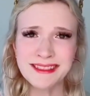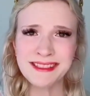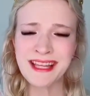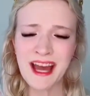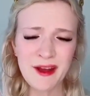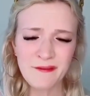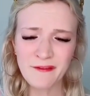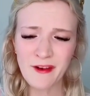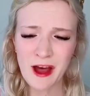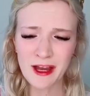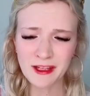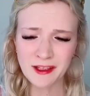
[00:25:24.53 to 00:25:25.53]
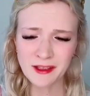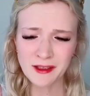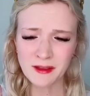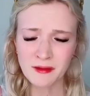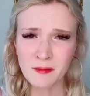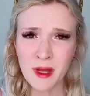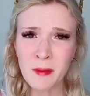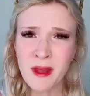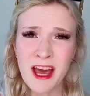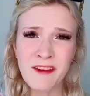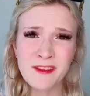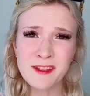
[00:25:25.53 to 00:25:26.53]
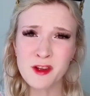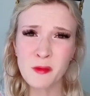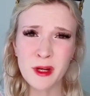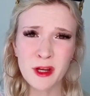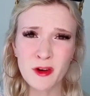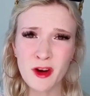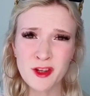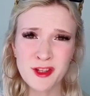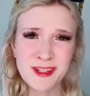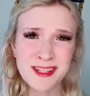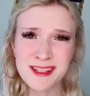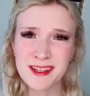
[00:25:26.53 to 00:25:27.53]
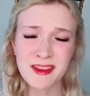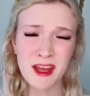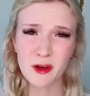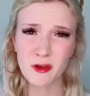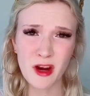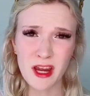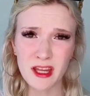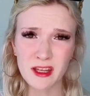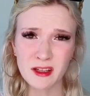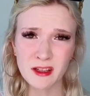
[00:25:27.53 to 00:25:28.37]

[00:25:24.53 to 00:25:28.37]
Yeah, I'm fine. Maybe having so many crushes isn't that great.